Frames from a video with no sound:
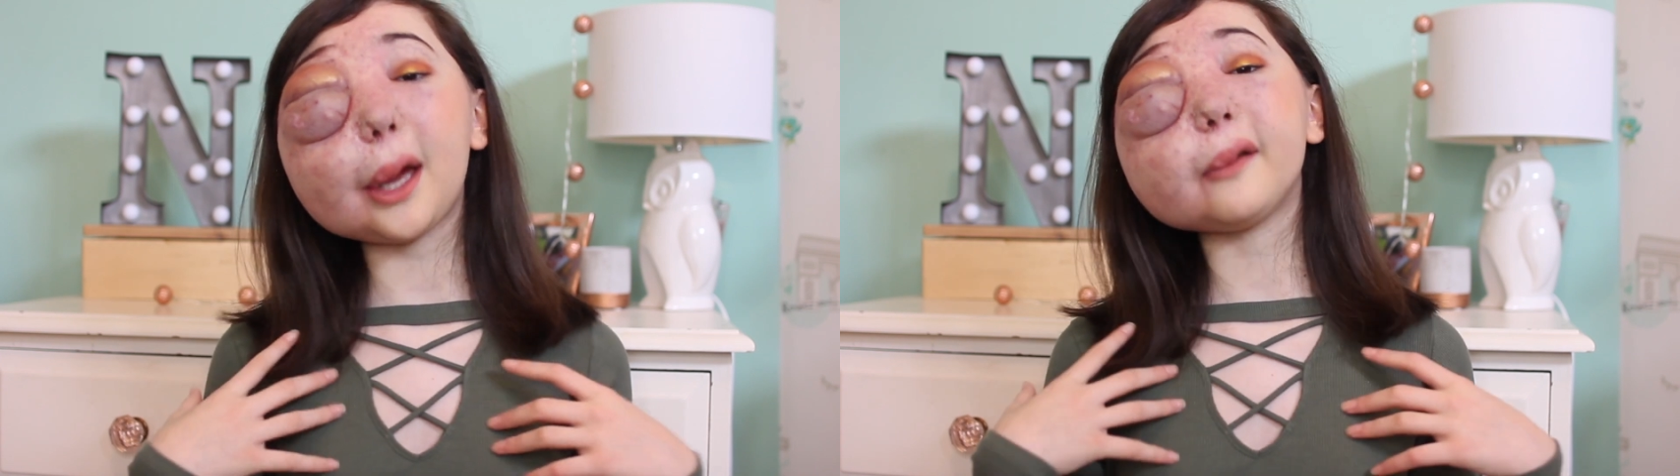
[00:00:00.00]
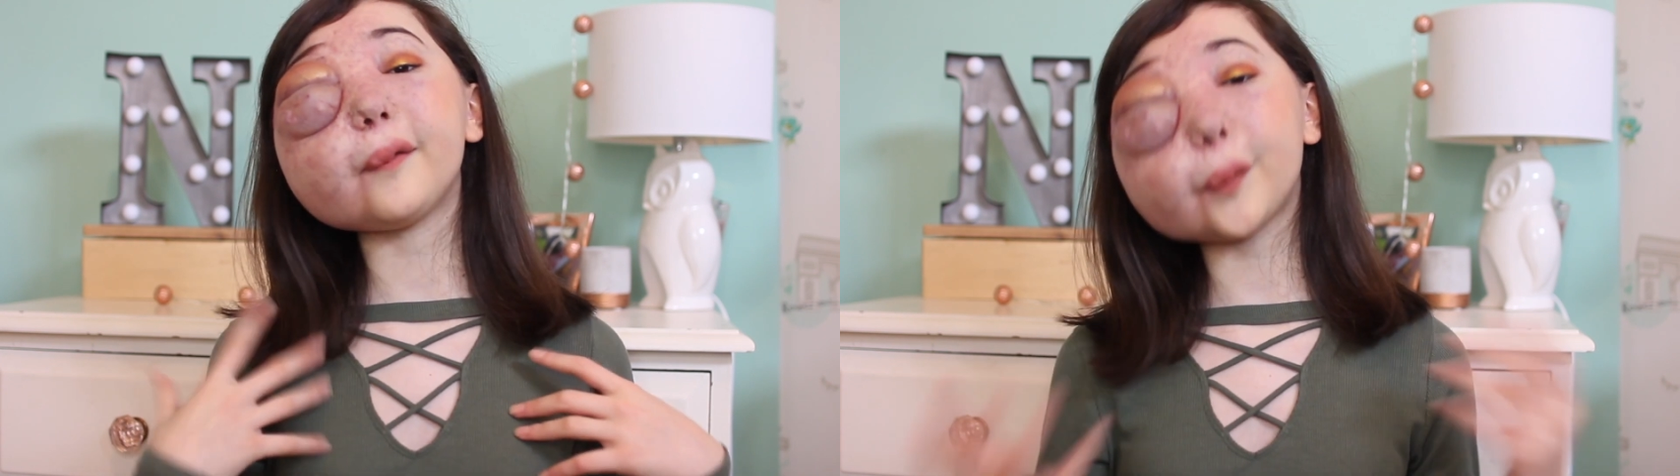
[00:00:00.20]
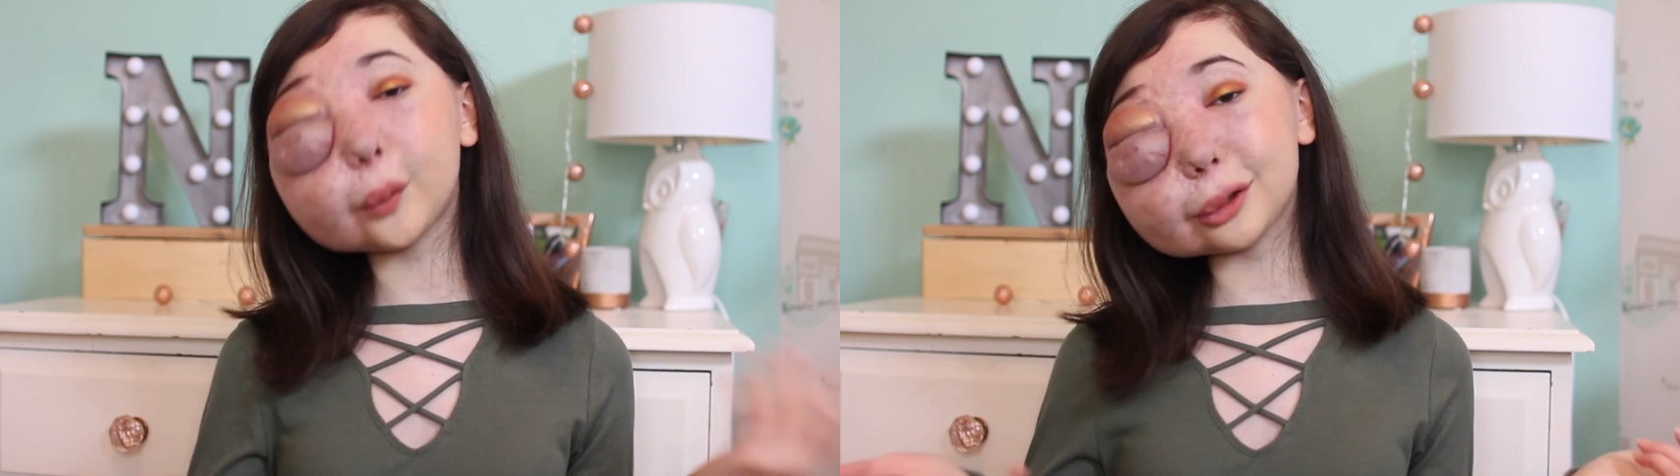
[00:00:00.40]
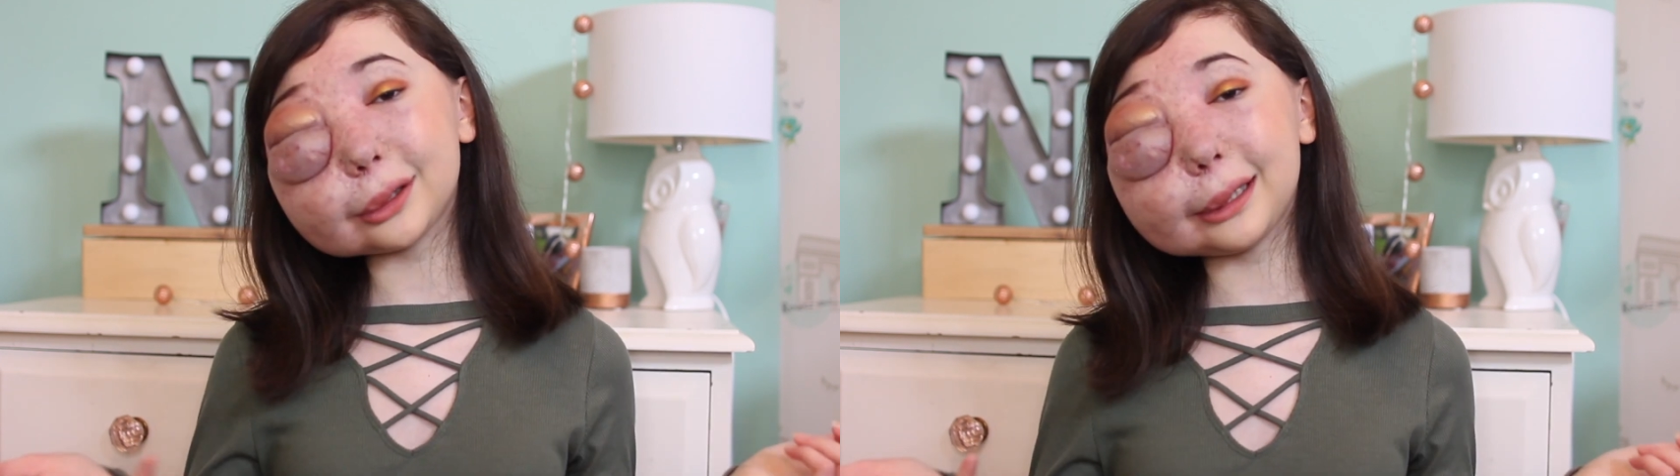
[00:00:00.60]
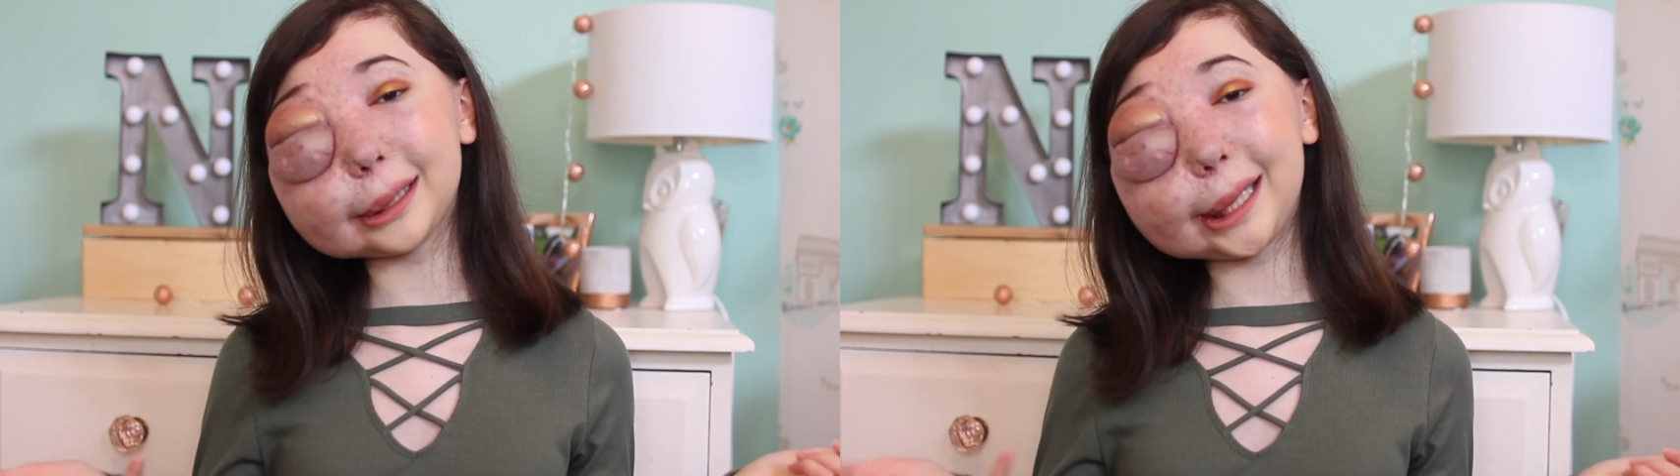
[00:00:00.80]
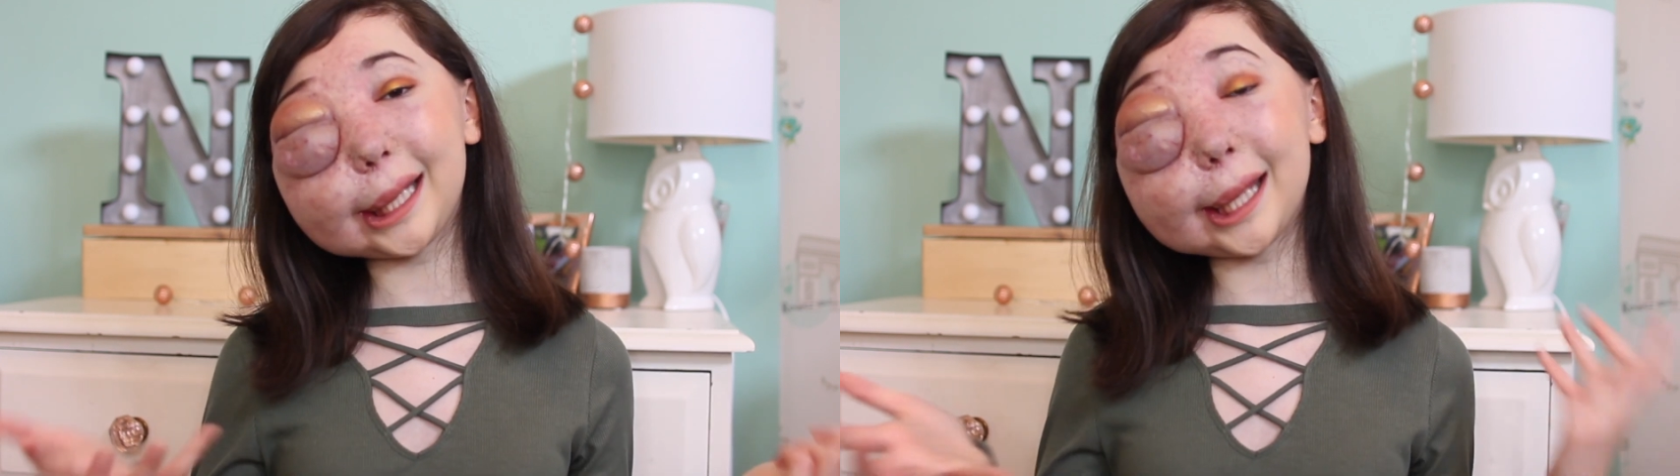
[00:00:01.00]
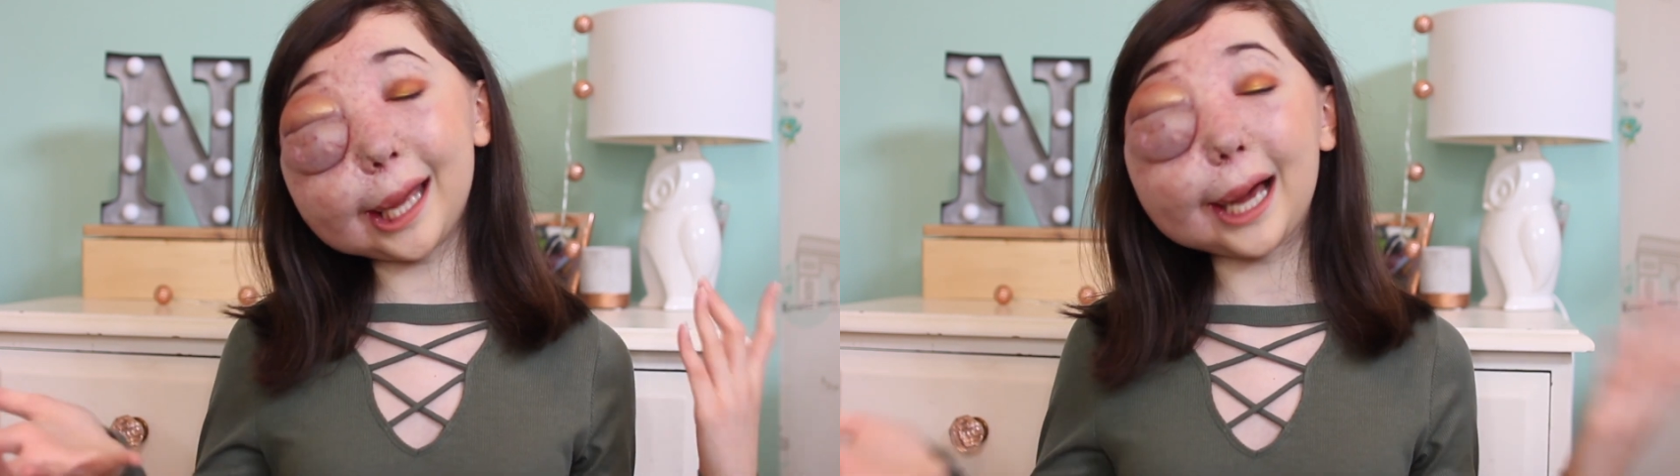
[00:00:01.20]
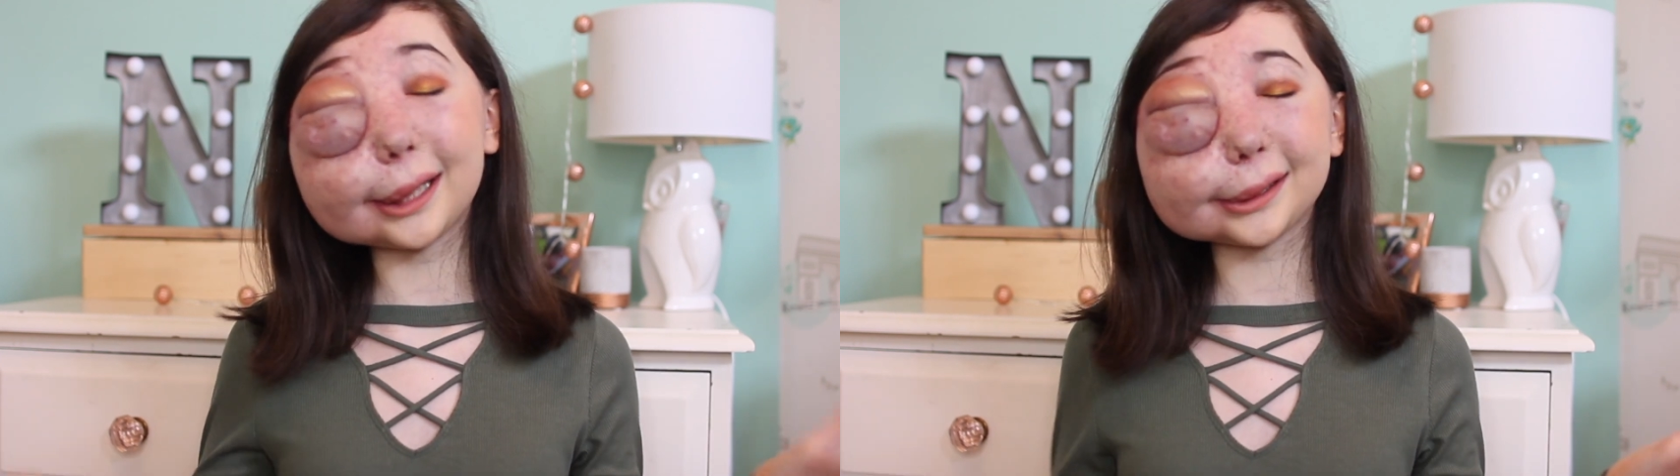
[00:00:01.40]
unfortunately it
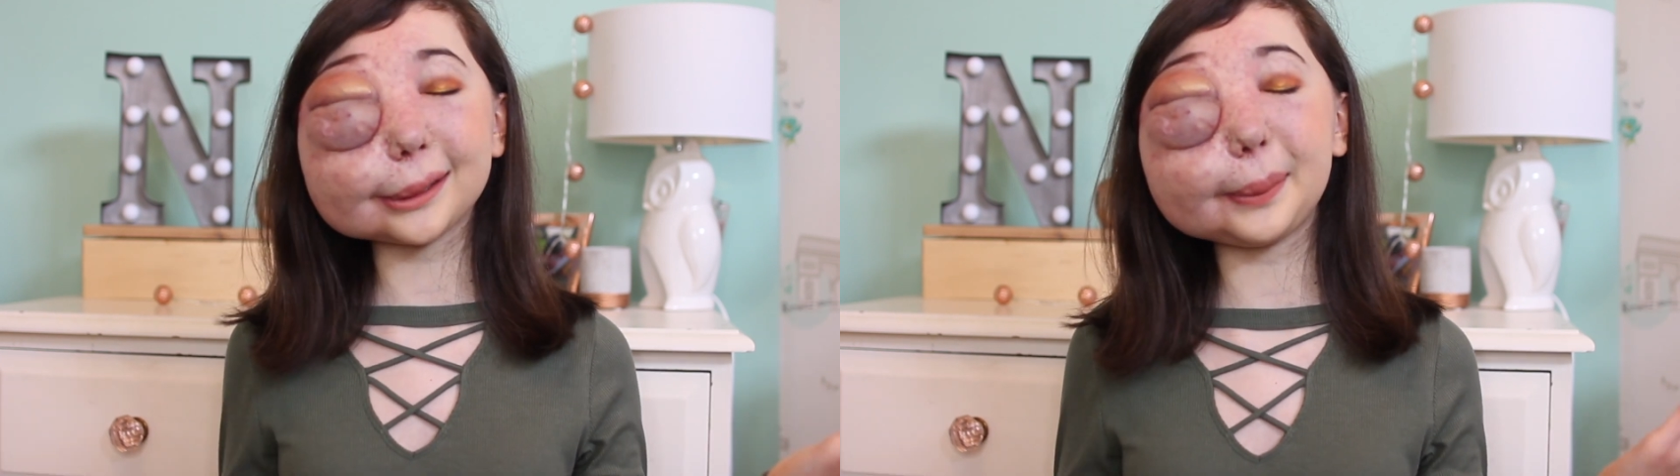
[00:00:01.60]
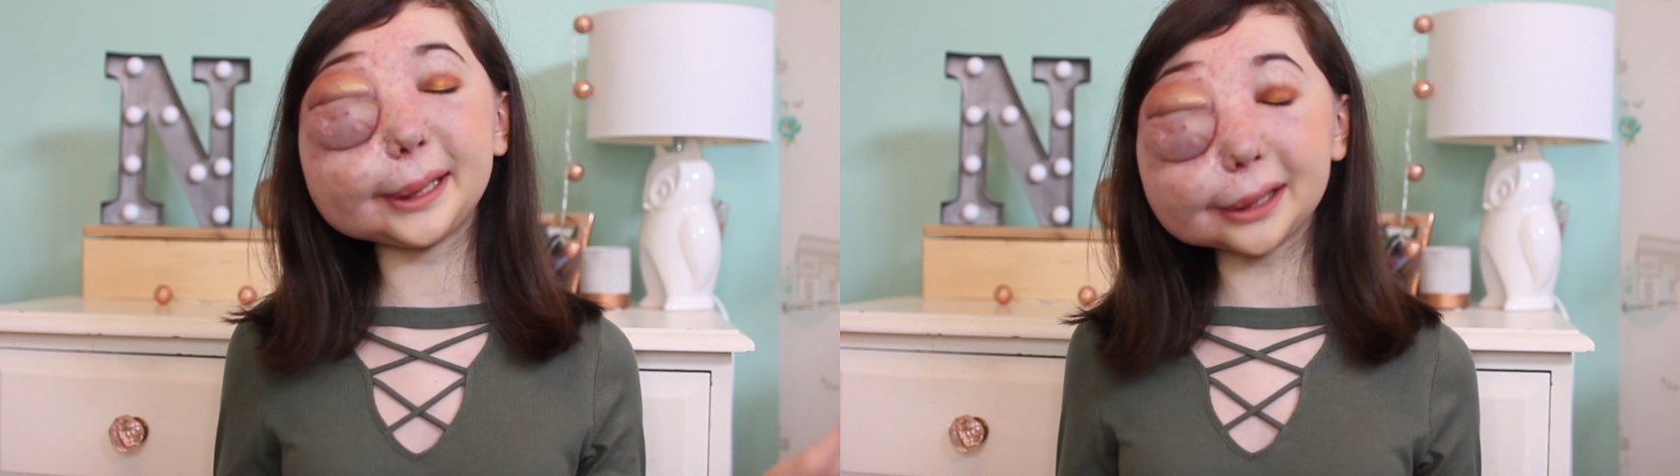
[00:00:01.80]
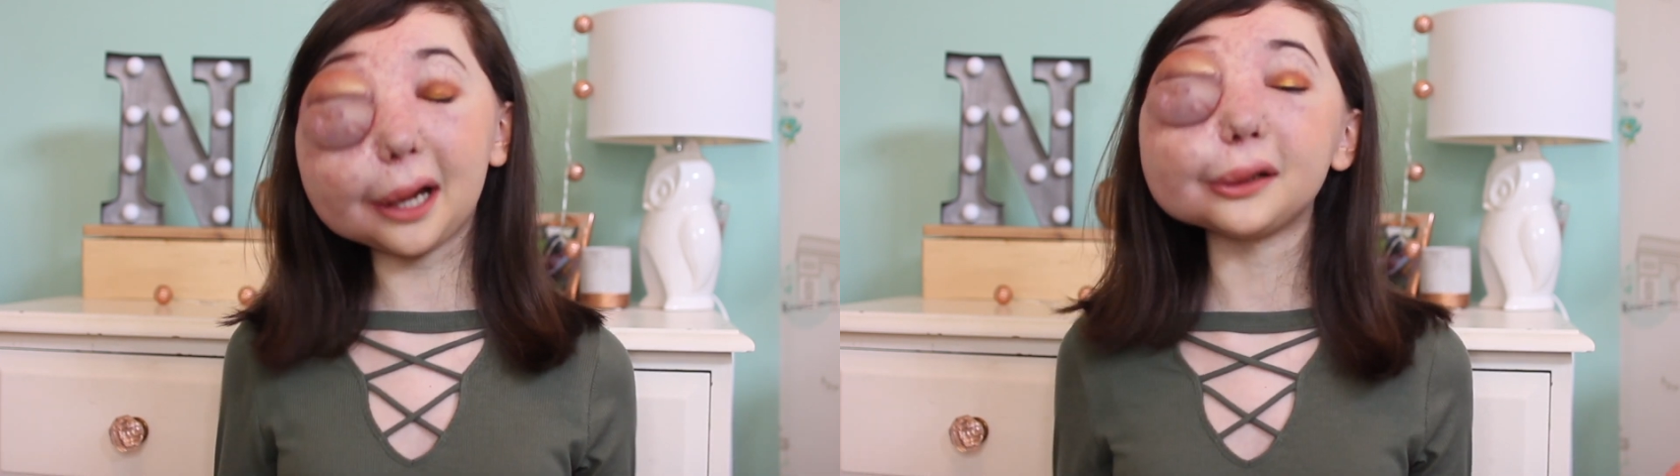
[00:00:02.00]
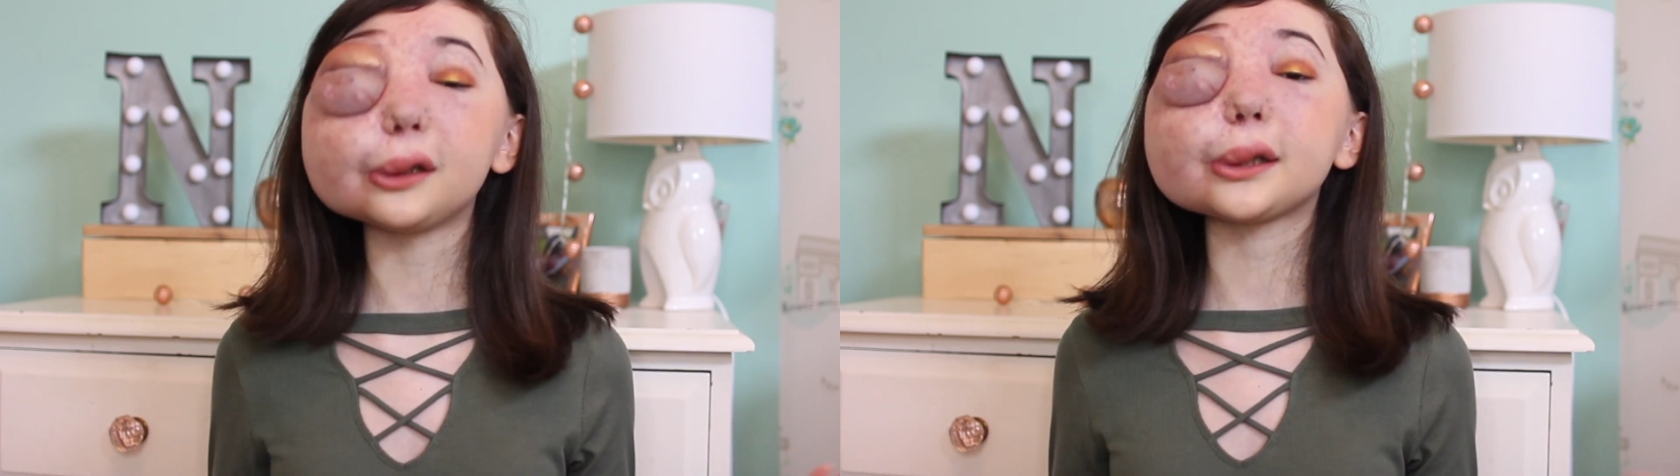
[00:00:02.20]
has to be done.